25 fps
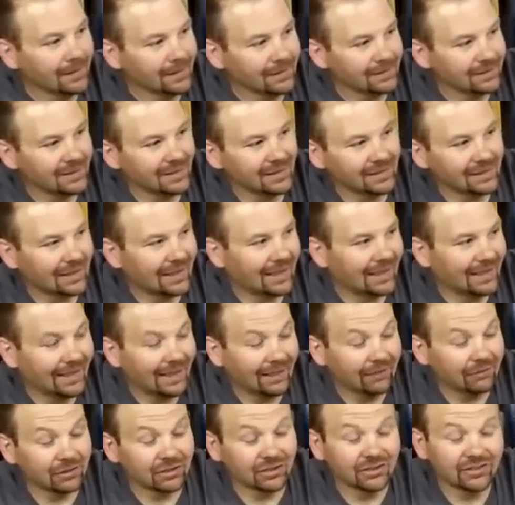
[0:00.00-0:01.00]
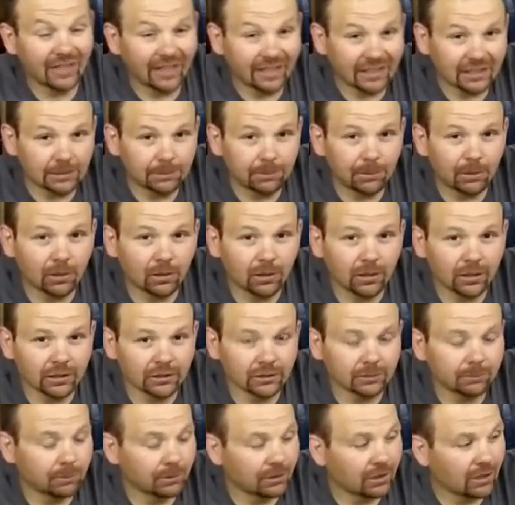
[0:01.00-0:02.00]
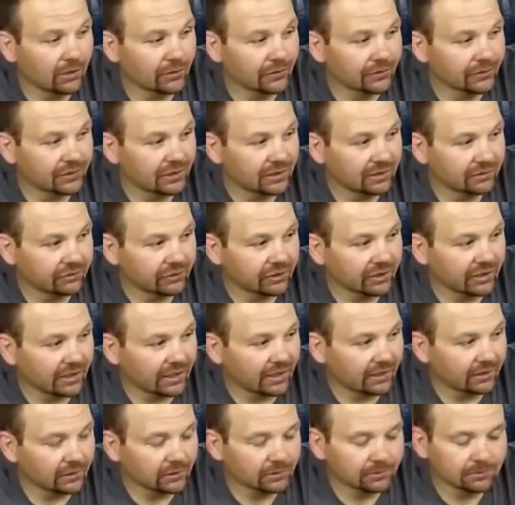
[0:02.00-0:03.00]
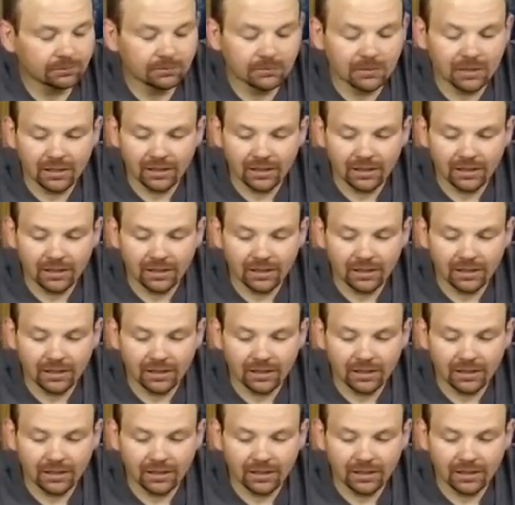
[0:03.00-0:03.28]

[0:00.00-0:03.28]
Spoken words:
Didn't like having to take it apart to put all the stuff together.